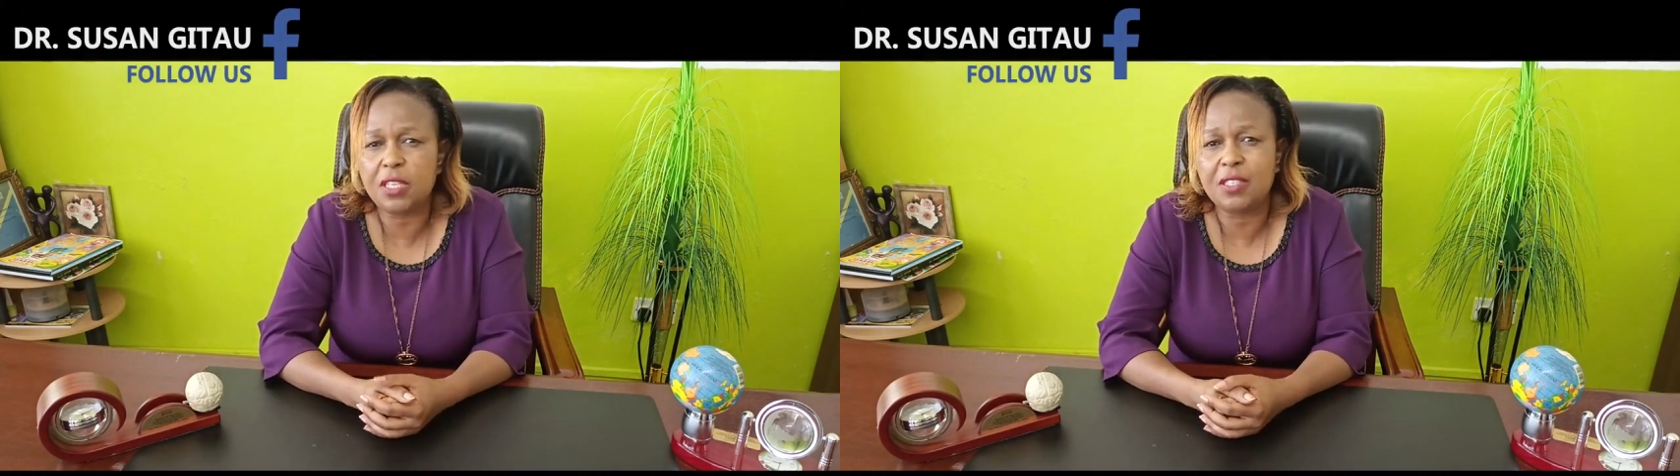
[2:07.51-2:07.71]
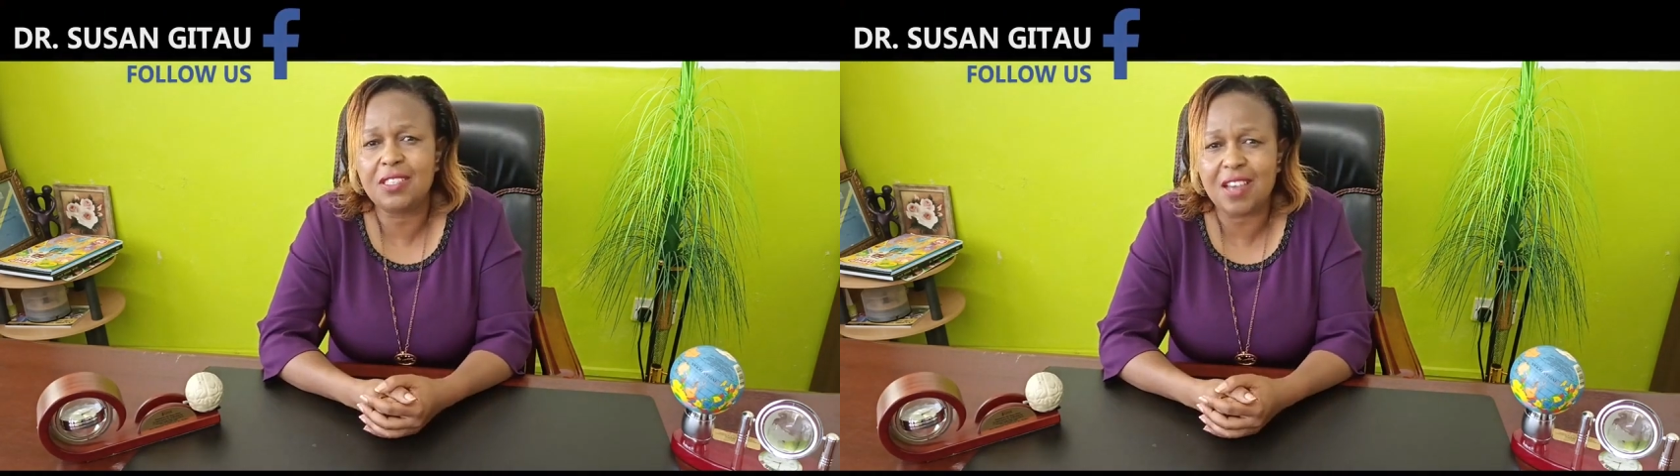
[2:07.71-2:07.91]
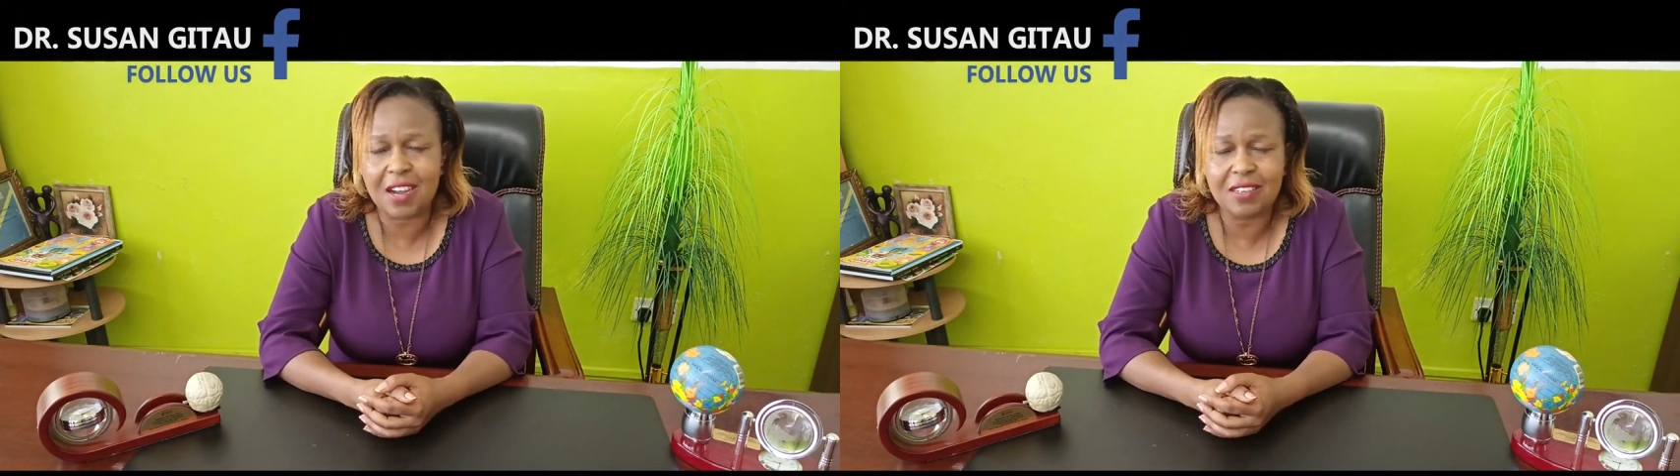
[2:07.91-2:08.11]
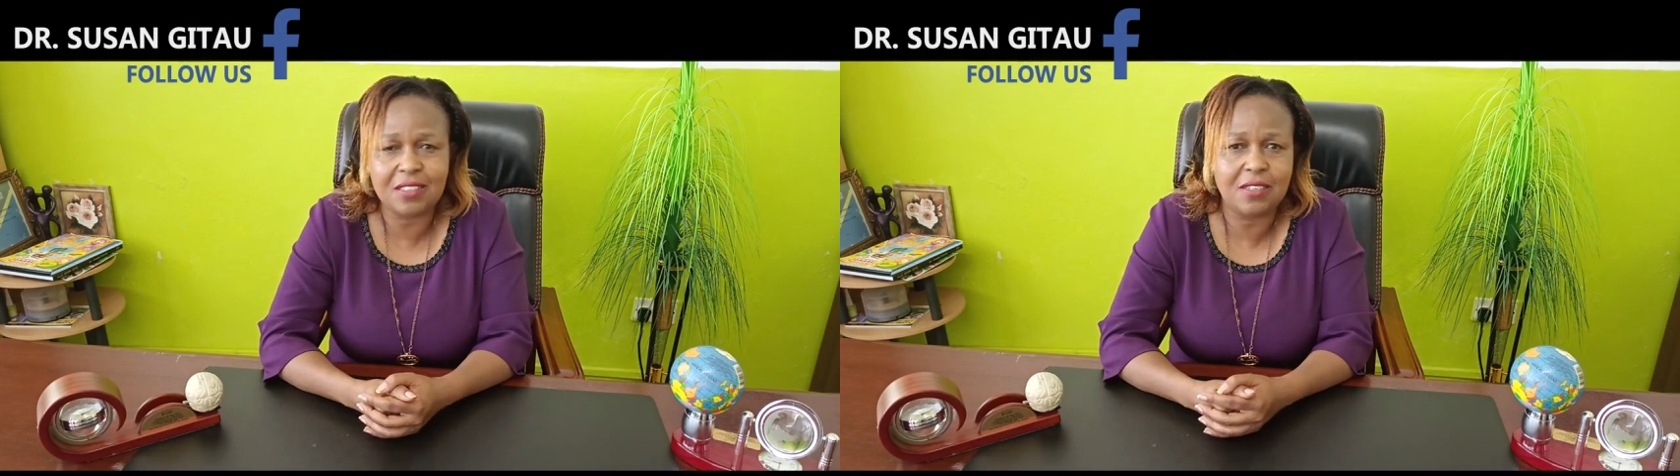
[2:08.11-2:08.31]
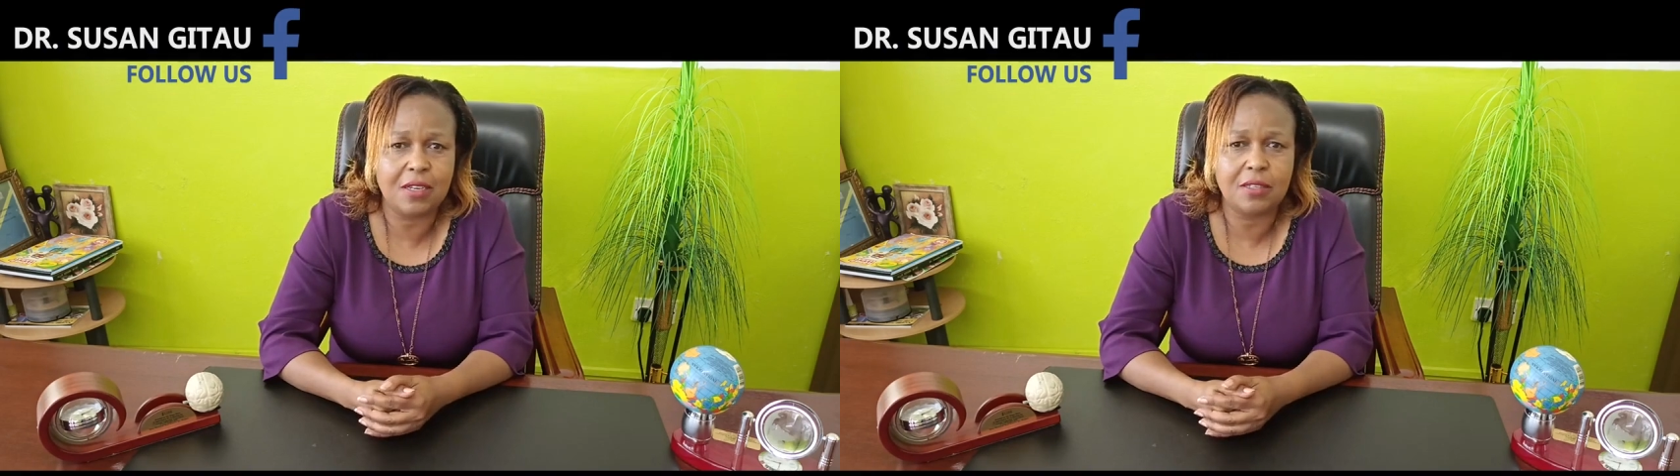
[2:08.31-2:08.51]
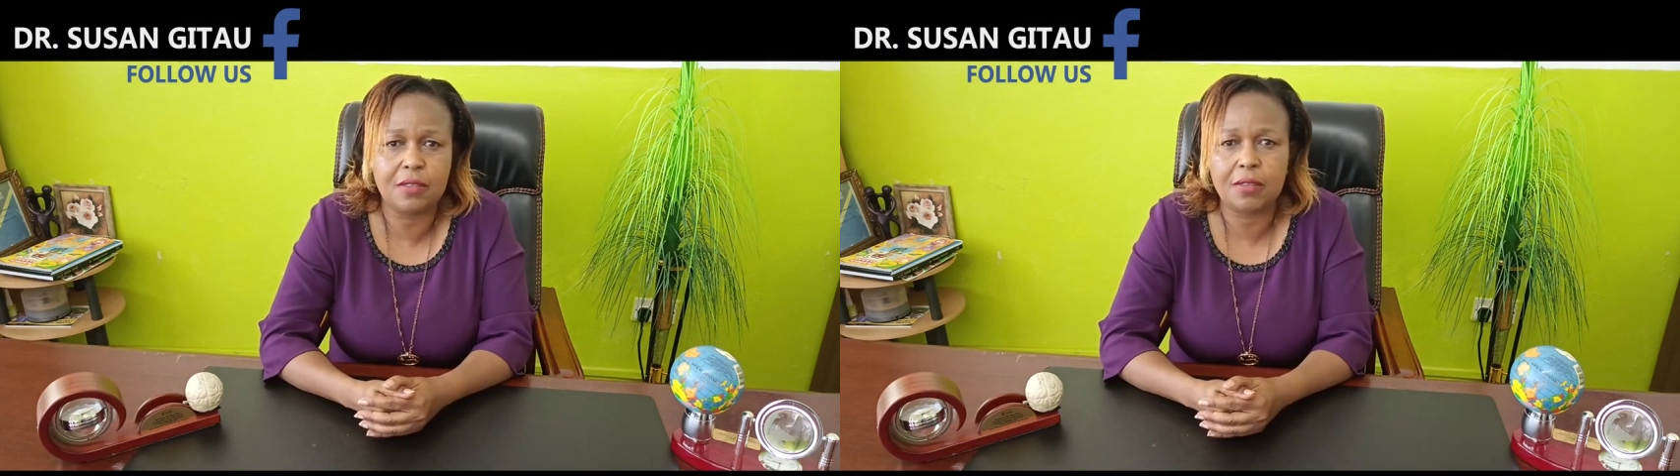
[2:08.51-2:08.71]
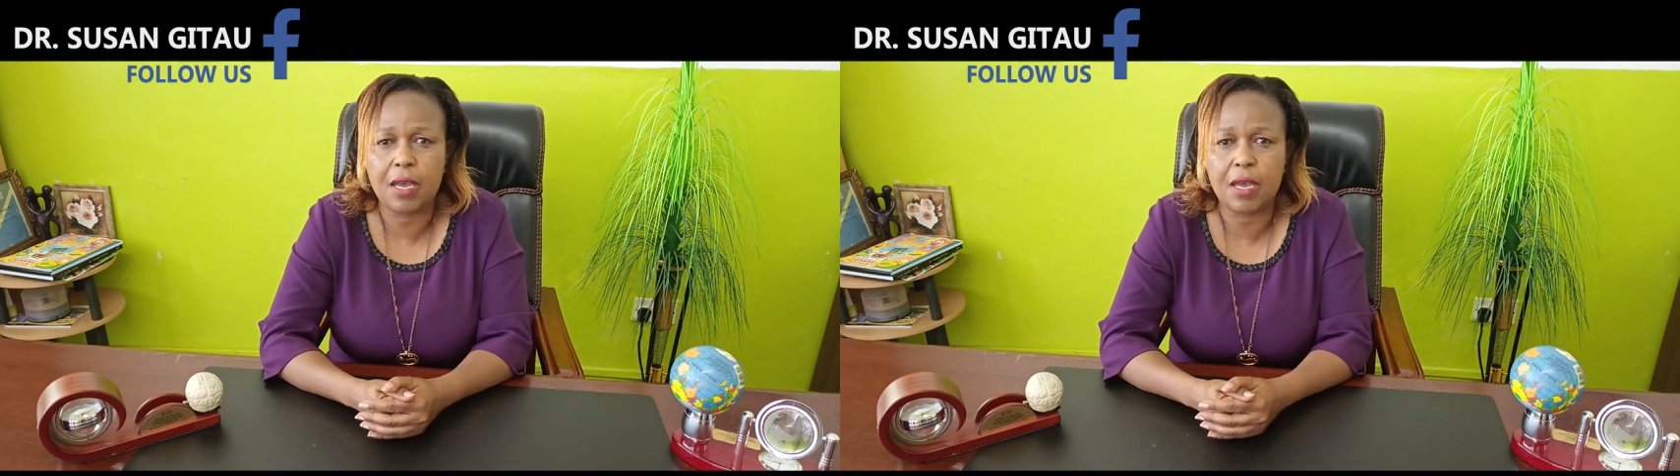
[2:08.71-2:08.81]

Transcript: these youngsters,